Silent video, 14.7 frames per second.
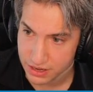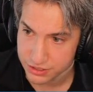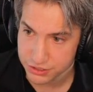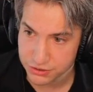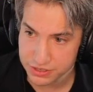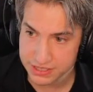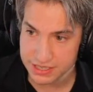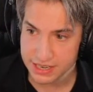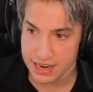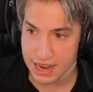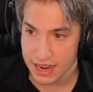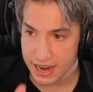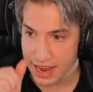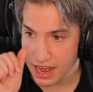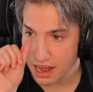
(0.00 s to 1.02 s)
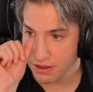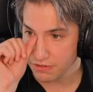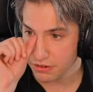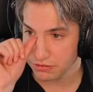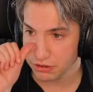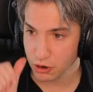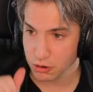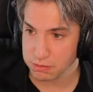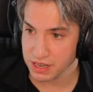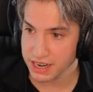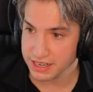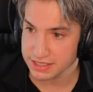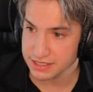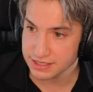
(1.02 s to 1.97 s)
So you see I have a floor
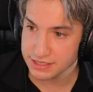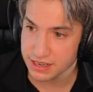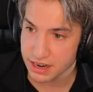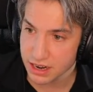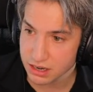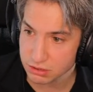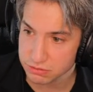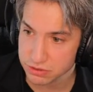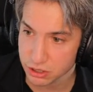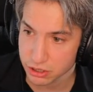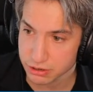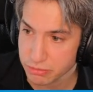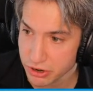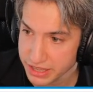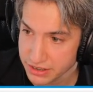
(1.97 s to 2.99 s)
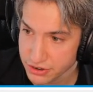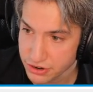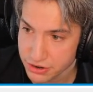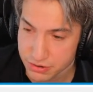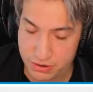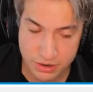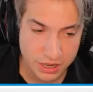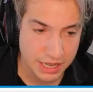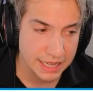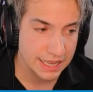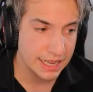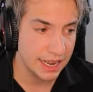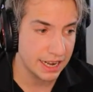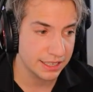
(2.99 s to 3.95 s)
plan existing, floor plan new.
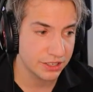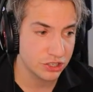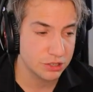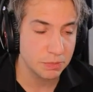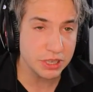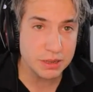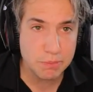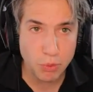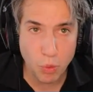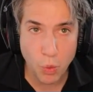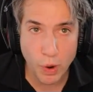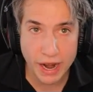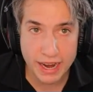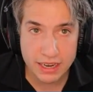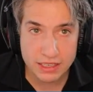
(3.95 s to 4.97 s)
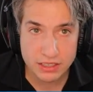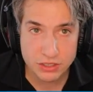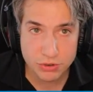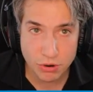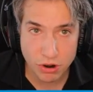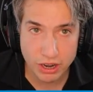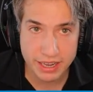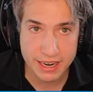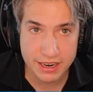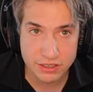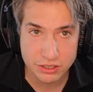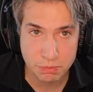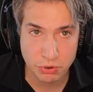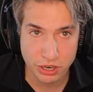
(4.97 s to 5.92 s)
There's multiple ways to
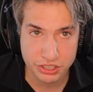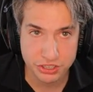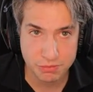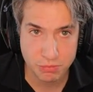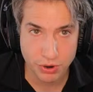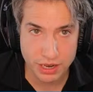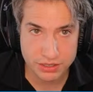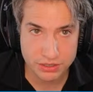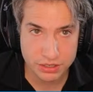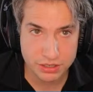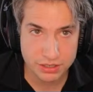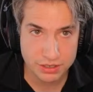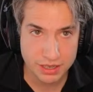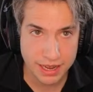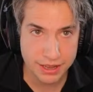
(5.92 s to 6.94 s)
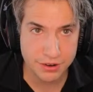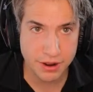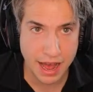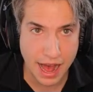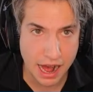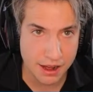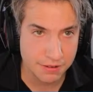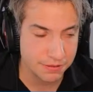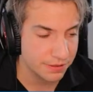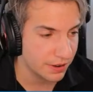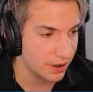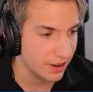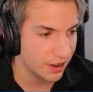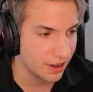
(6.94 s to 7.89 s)
organize the project browser. I do have
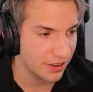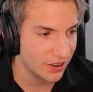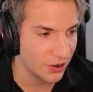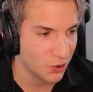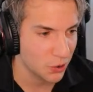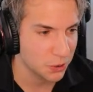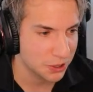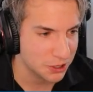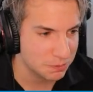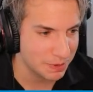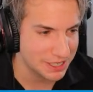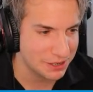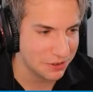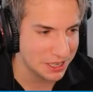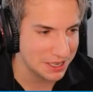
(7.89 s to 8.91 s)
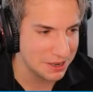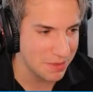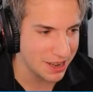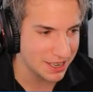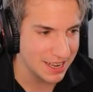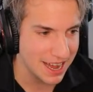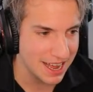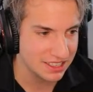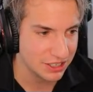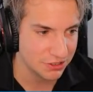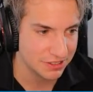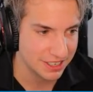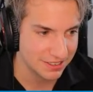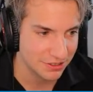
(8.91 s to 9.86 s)
a course specifically about that,
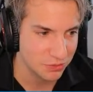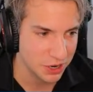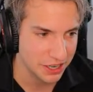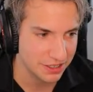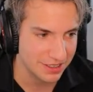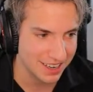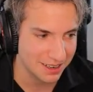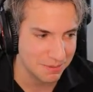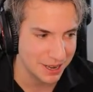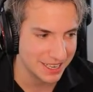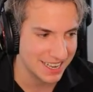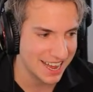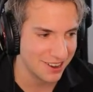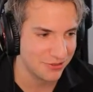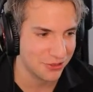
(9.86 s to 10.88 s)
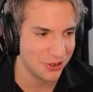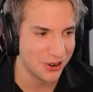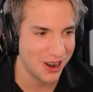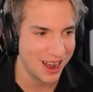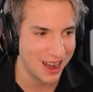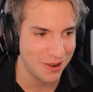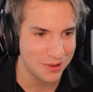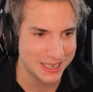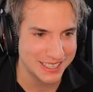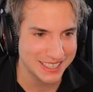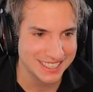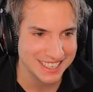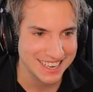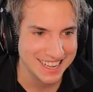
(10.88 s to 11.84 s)
so we could talk about that for
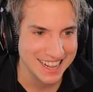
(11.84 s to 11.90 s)
hours.